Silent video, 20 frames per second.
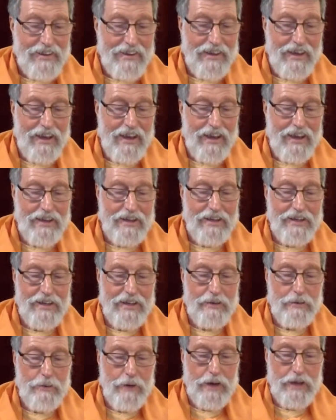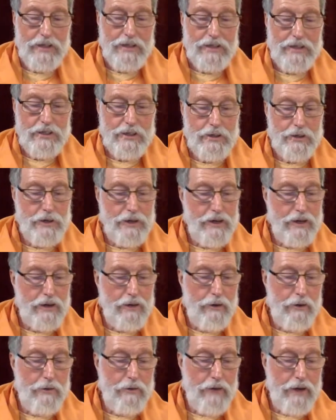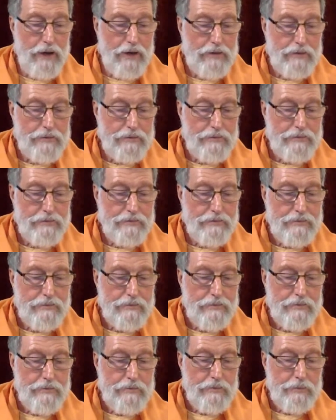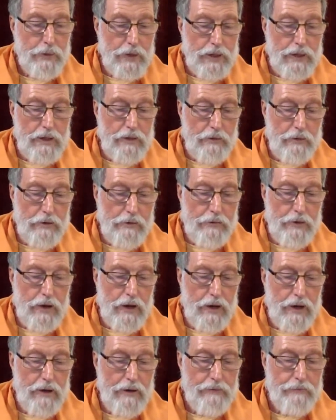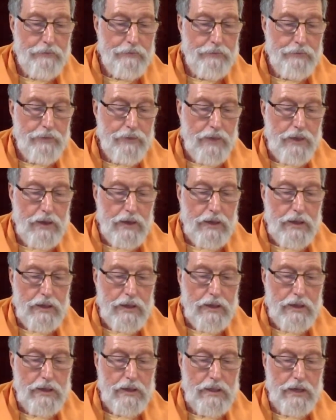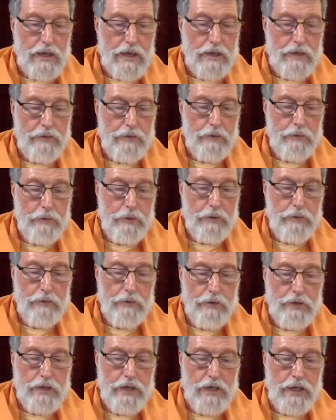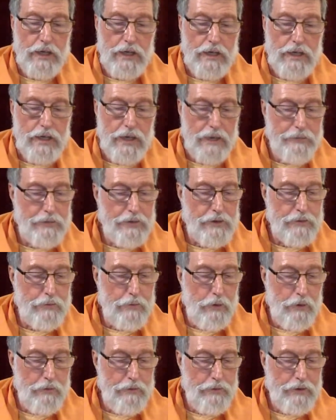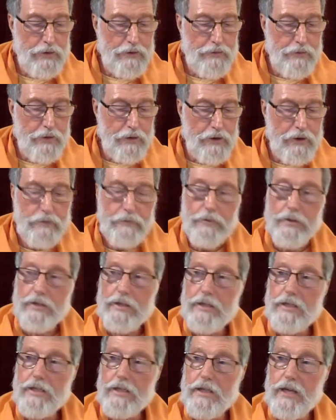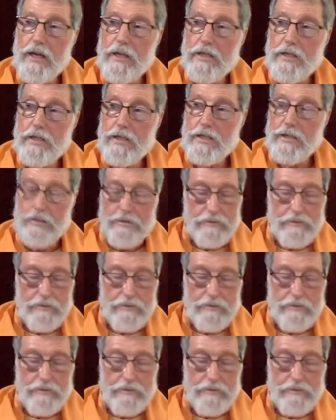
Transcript: And he went and stood in a river. But in the river, the sight of the big fish eating up the small fish filled him with disgust.